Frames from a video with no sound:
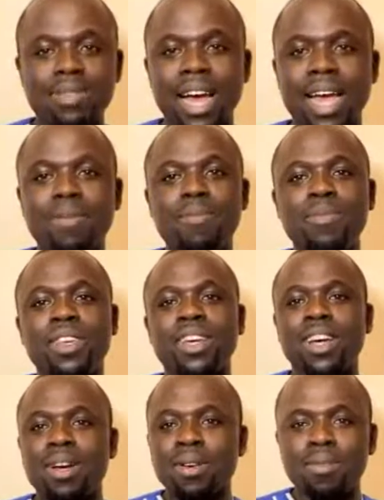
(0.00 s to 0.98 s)
time
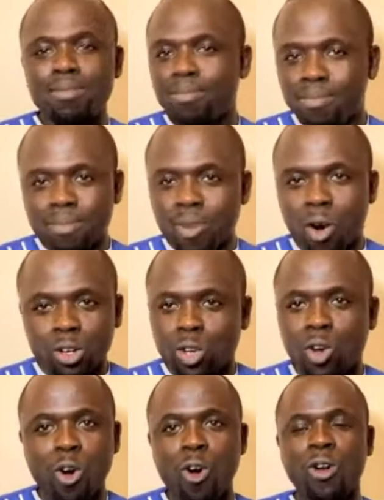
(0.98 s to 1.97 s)
on
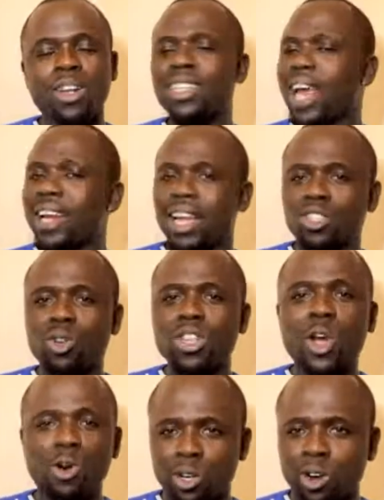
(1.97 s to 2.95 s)
call, like they're doing
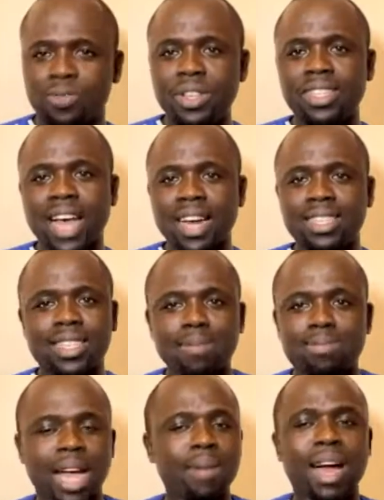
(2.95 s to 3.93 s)
a whole lot of things at the
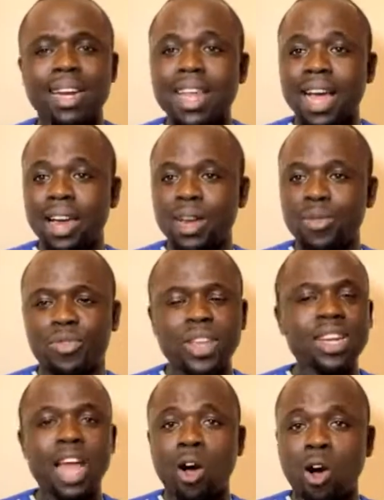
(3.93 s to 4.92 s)
same time, and the
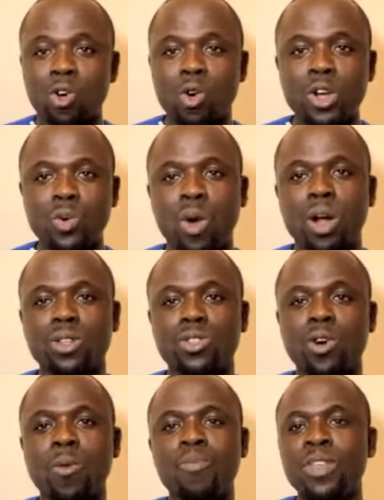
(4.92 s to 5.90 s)
thing, they are all going well.
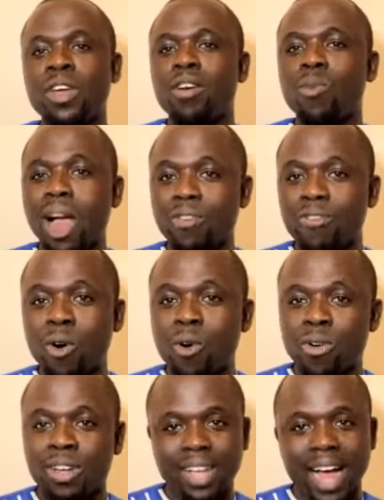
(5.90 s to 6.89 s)
So why
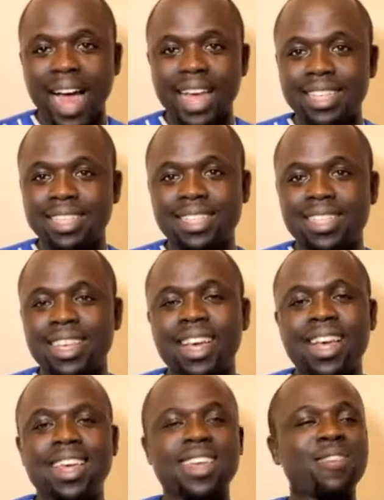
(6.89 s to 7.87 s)
for guys,
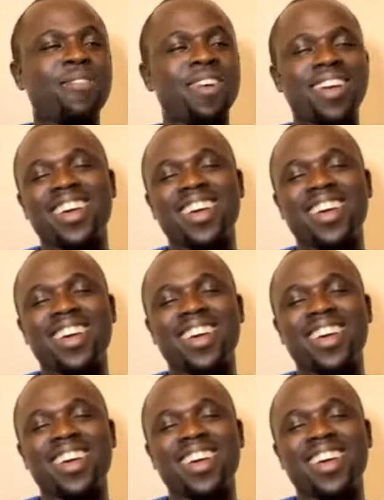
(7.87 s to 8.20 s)
if